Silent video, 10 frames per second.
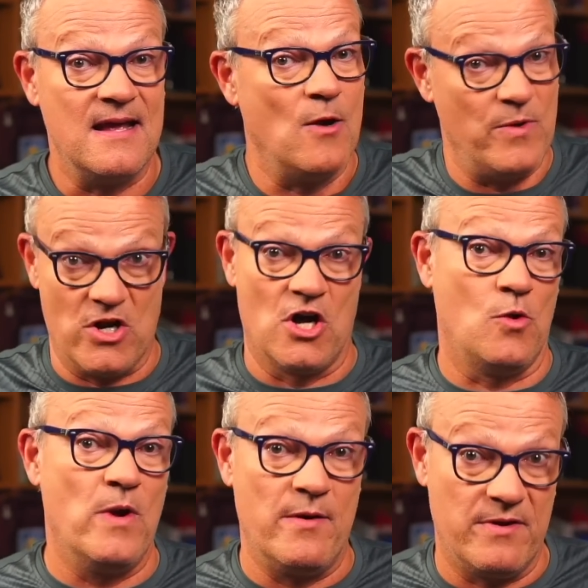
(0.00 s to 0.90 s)
and we
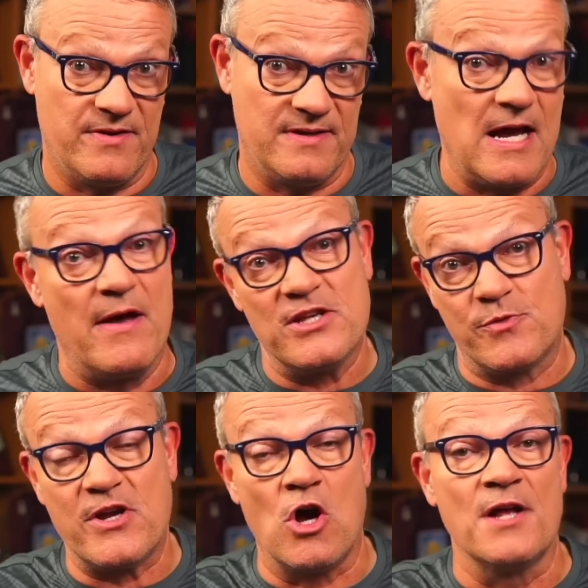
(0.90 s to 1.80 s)
got away with it. Now,
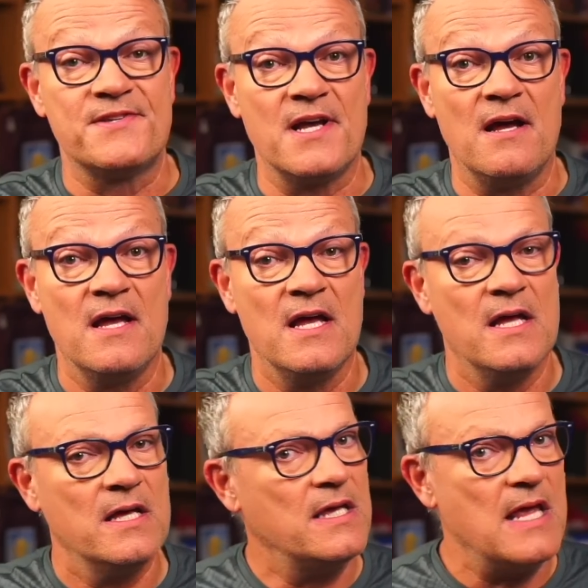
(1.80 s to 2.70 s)
Ezri Konsa,
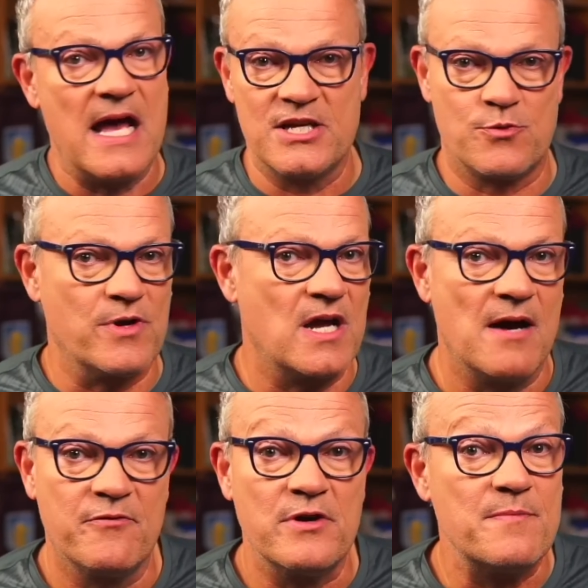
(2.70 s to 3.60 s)
he has
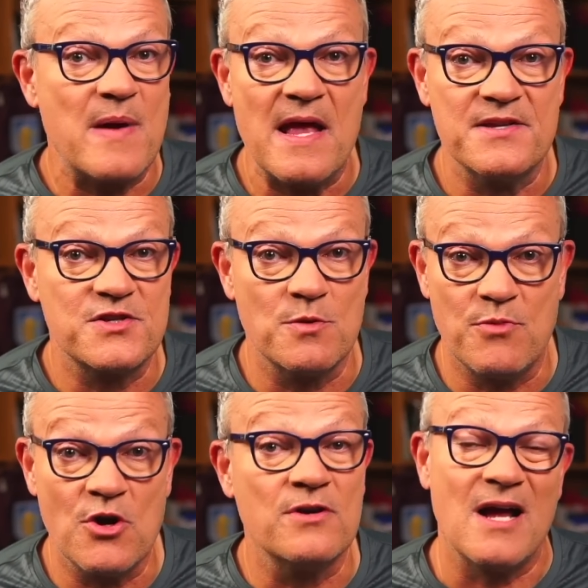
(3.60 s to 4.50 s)
recovery pace
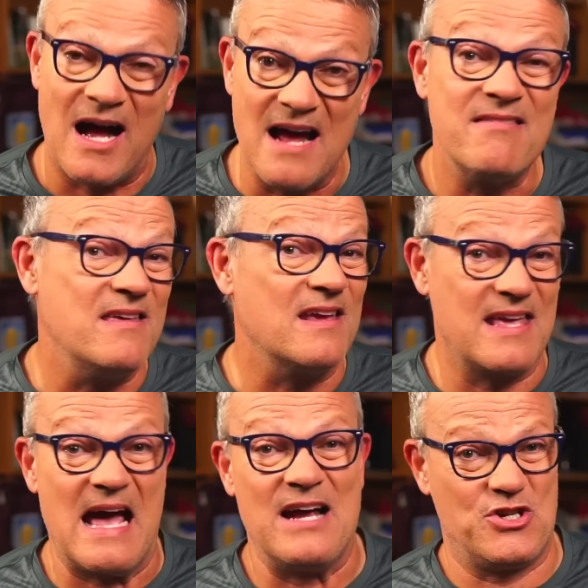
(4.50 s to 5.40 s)
to burn. I
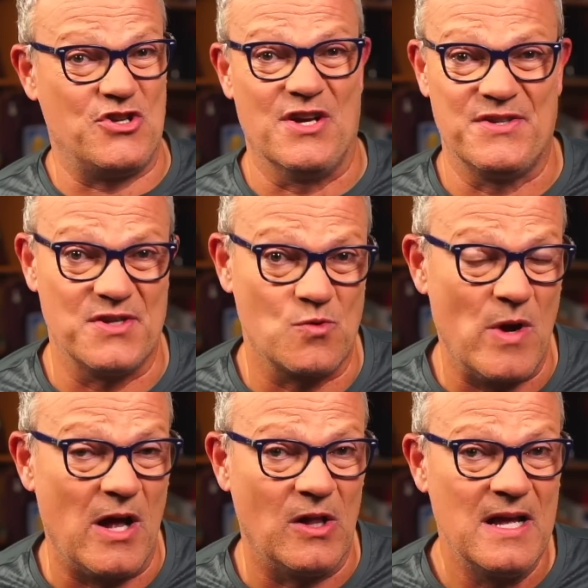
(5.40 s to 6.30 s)
think Cash does as
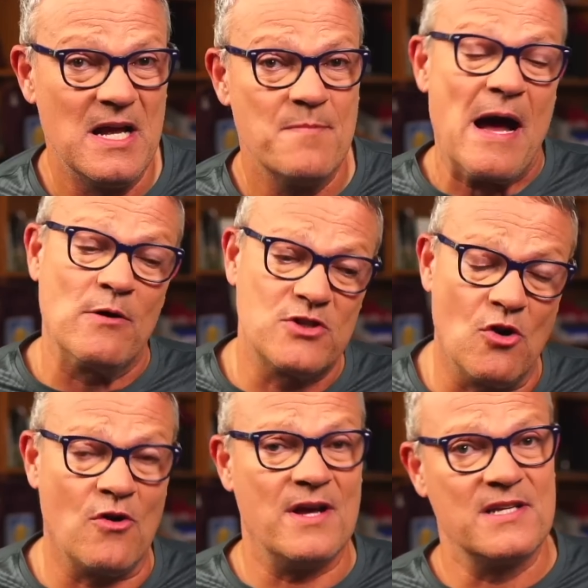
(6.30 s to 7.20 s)
well. Pau
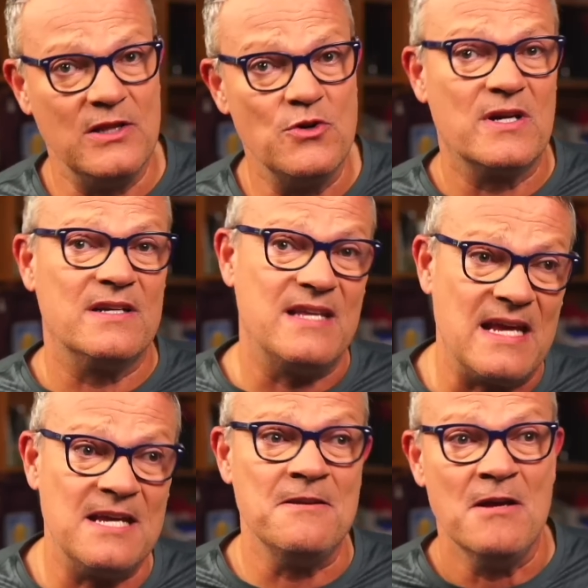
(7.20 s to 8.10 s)
Torres and Luca
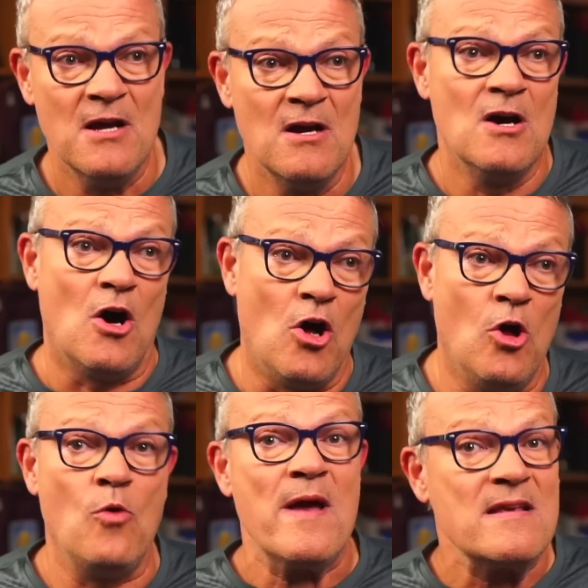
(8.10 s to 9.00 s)
Dean
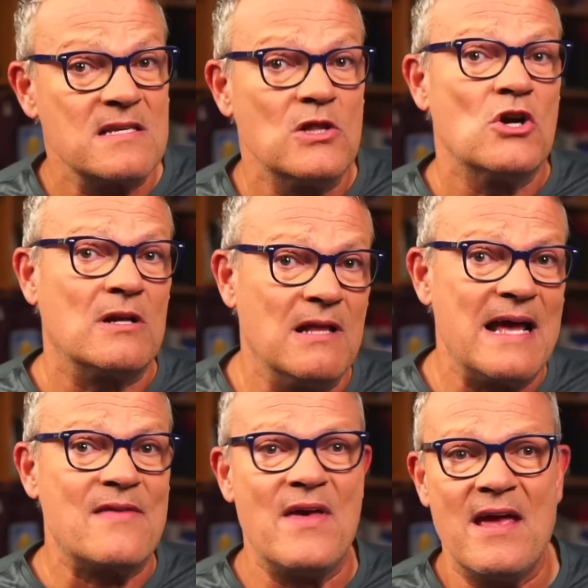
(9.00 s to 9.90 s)
always look
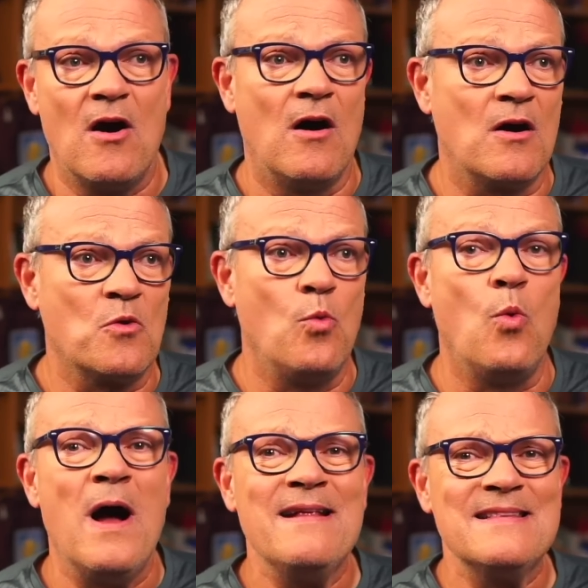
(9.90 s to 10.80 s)
like they are
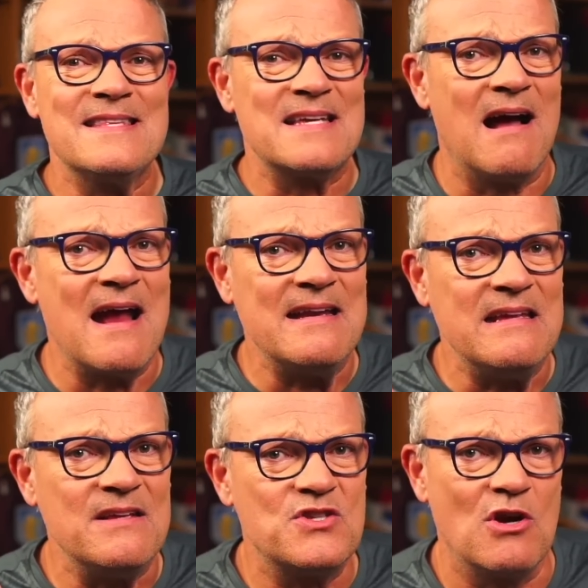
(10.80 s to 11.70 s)
one
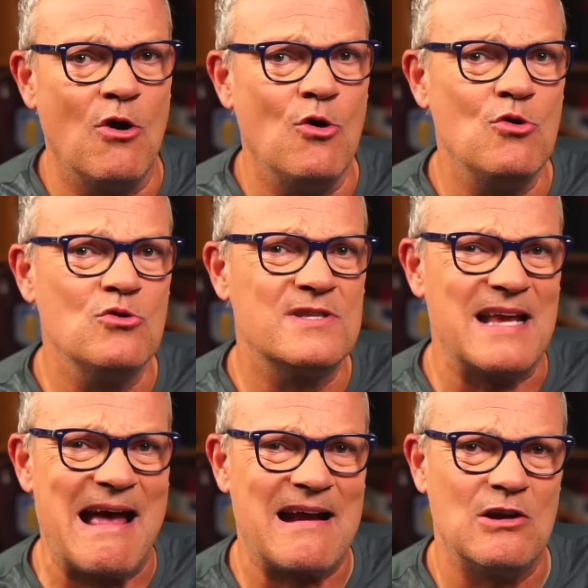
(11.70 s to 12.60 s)
tiny toe
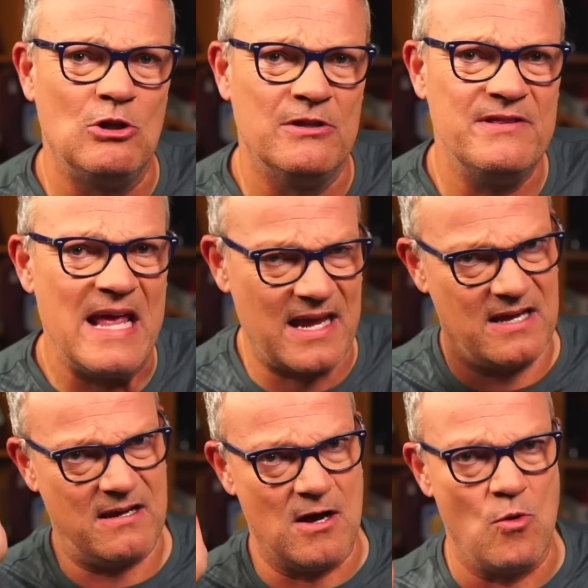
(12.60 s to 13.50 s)
tackle
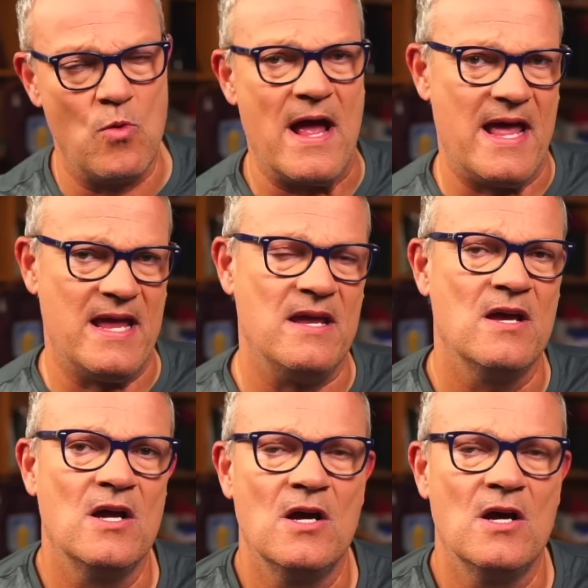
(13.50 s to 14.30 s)
nick away